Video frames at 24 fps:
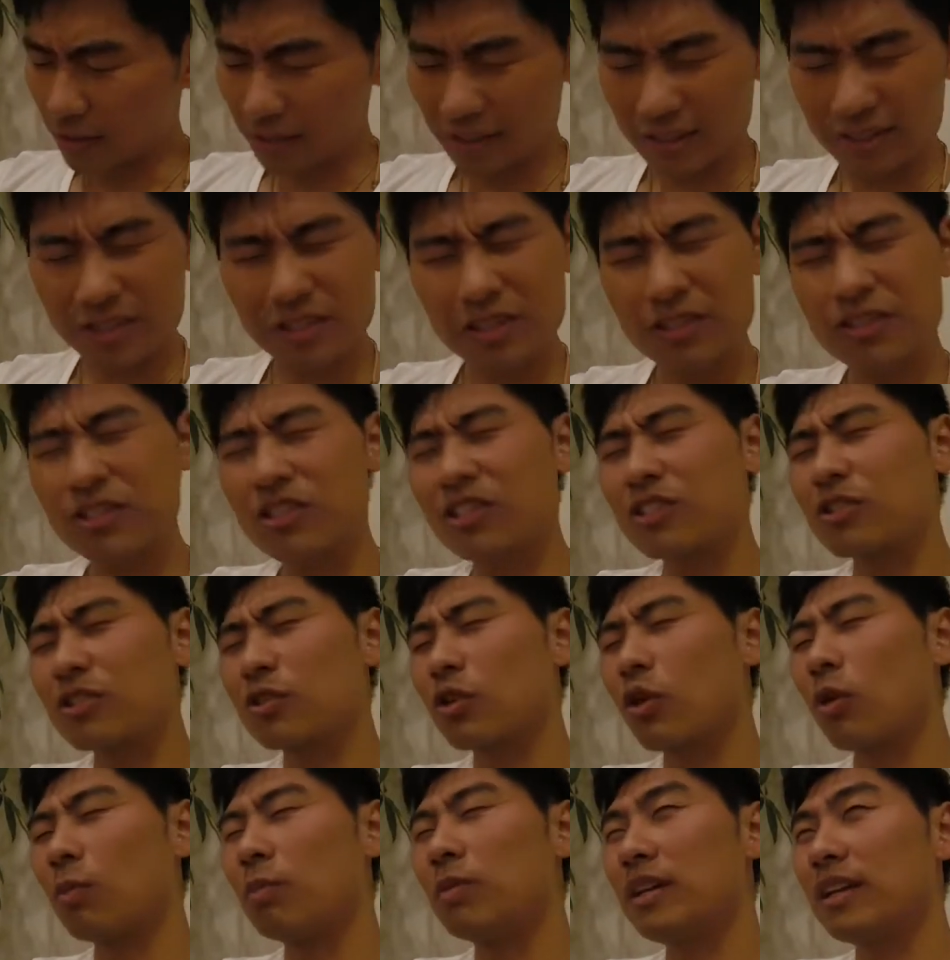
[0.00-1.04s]
It's just a
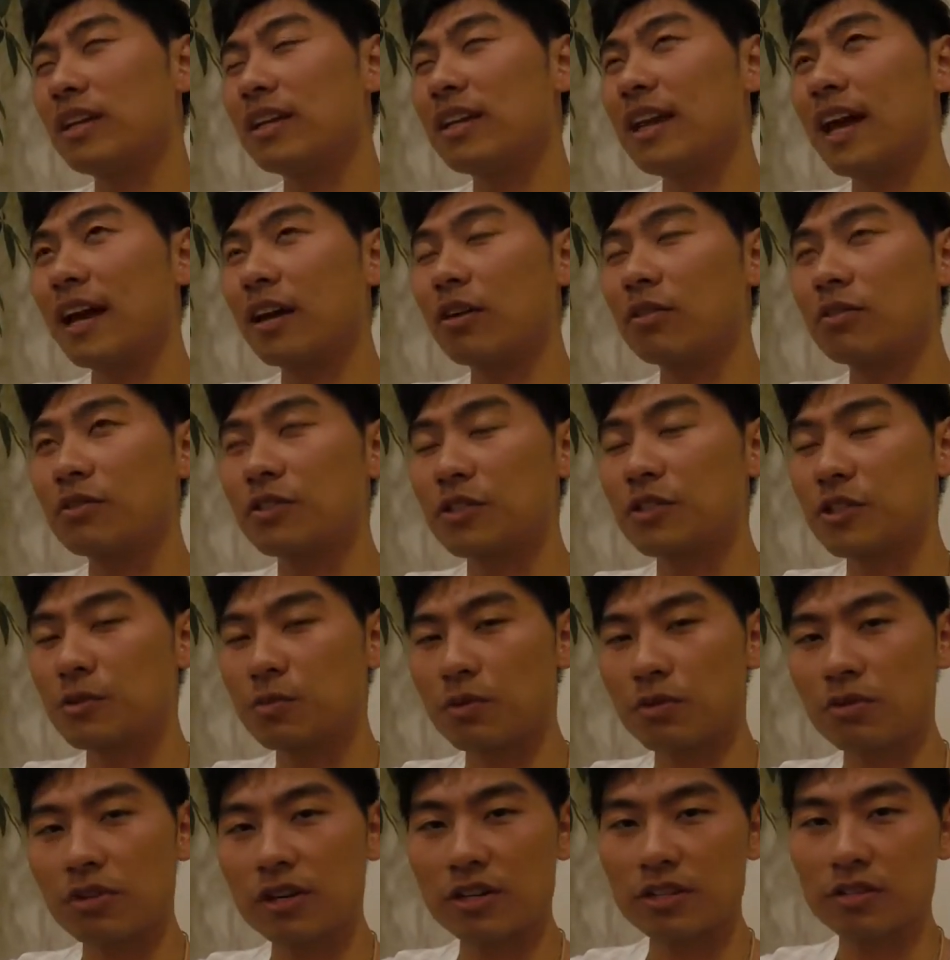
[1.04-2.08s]
complete lack of
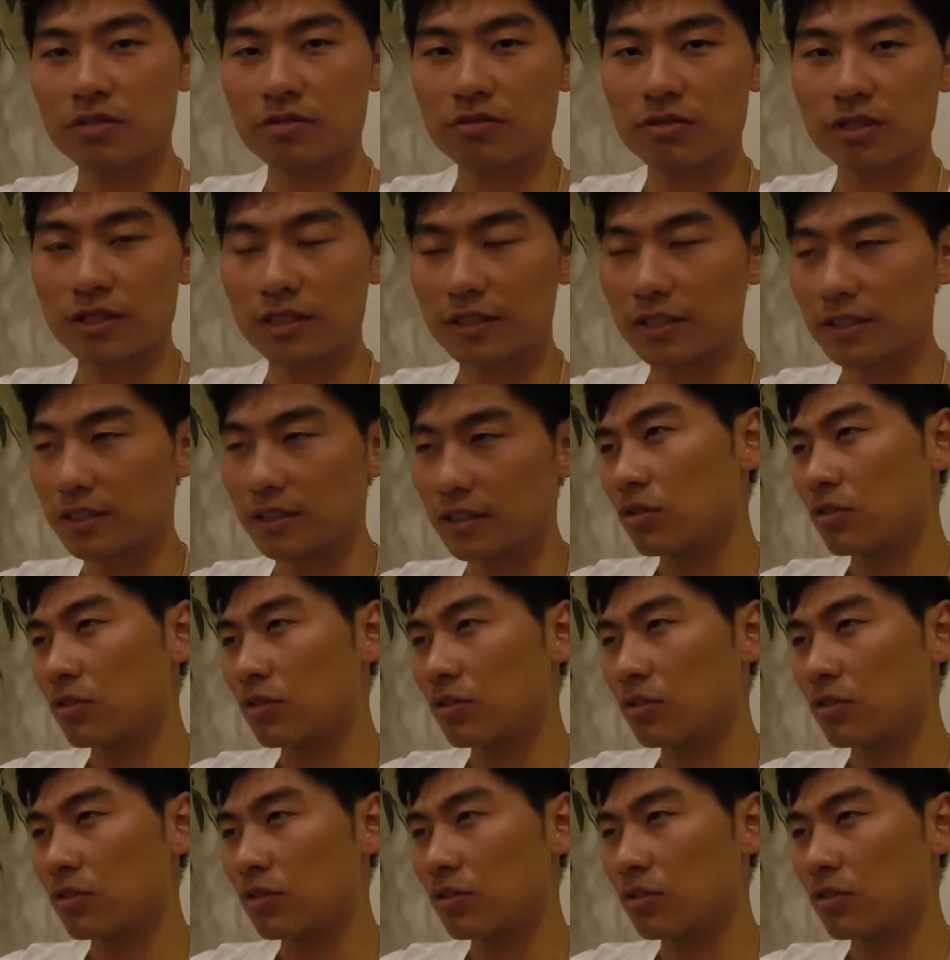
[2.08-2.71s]
inspiration, really.